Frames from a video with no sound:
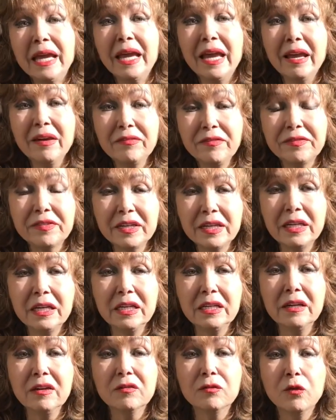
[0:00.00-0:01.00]

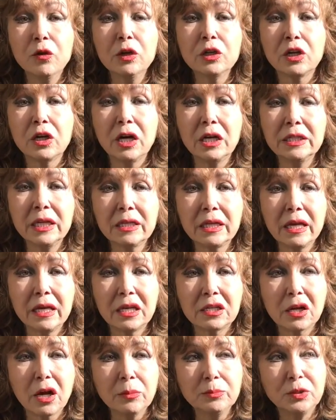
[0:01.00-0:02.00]
Every volcanic
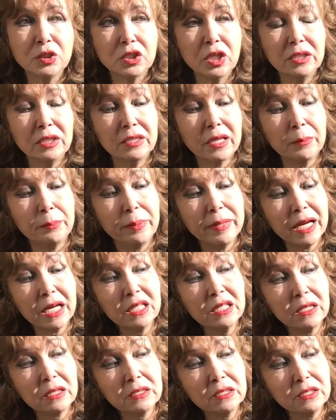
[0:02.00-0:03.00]
eruption, the
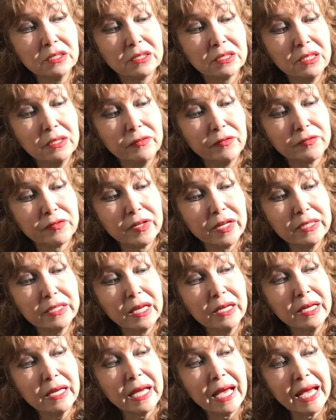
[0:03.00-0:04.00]
period is different
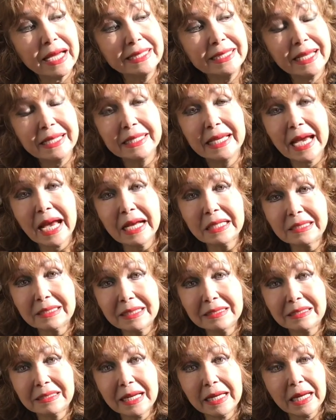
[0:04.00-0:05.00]
and the
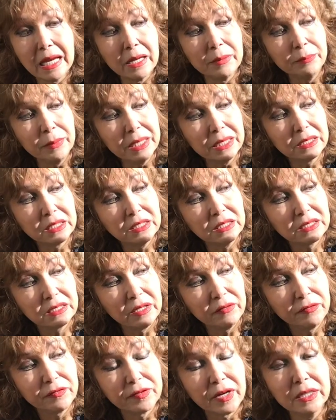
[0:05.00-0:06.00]
gases they emit is
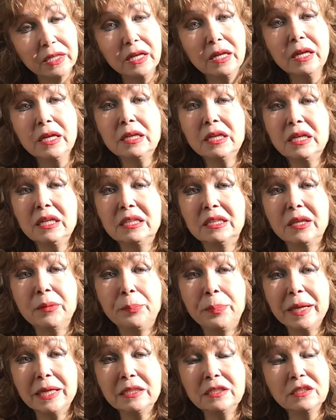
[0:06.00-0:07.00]
different. It
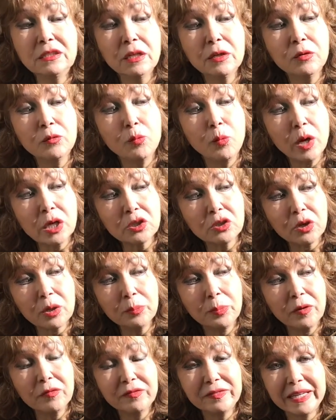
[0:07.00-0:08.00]
depends what type
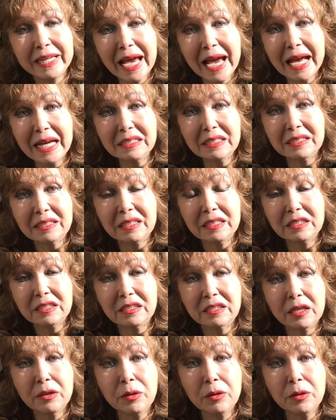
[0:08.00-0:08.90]
of gases